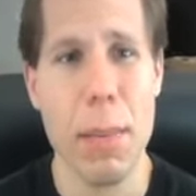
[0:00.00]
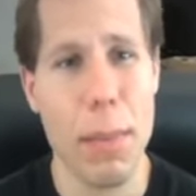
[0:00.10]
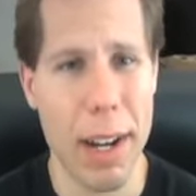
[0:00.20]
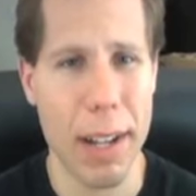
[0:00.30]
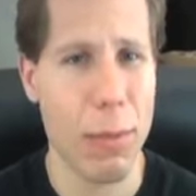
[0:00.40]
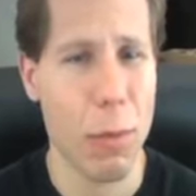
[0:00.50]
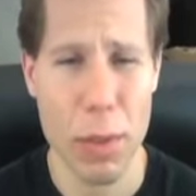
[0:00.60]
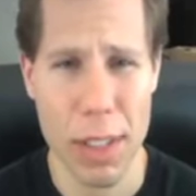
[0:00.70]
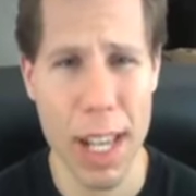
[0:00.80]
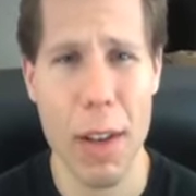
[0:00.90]
But we'll
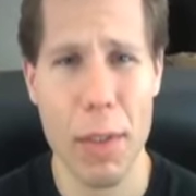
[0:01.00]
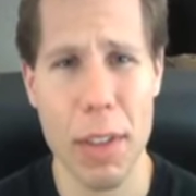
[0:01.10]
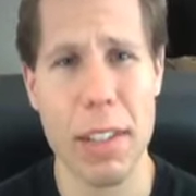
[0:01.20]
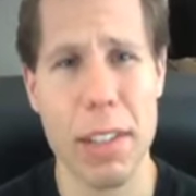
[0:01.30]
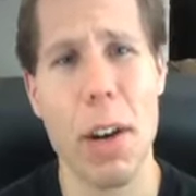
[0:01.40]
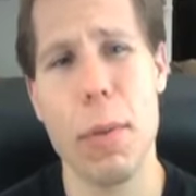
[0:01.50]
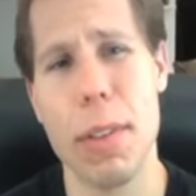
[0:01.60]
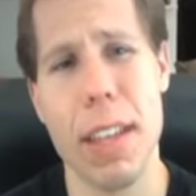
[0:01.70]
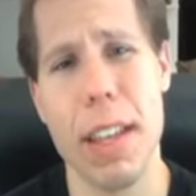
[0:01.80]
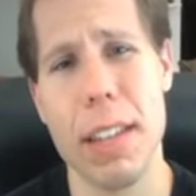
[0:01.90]
see how things go
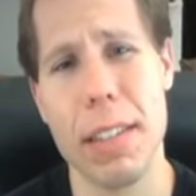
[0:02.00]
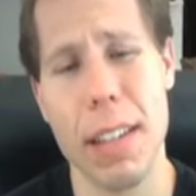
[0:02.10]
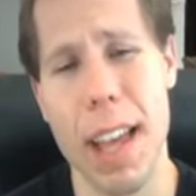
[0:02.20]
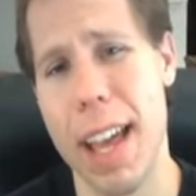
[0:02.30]
with this.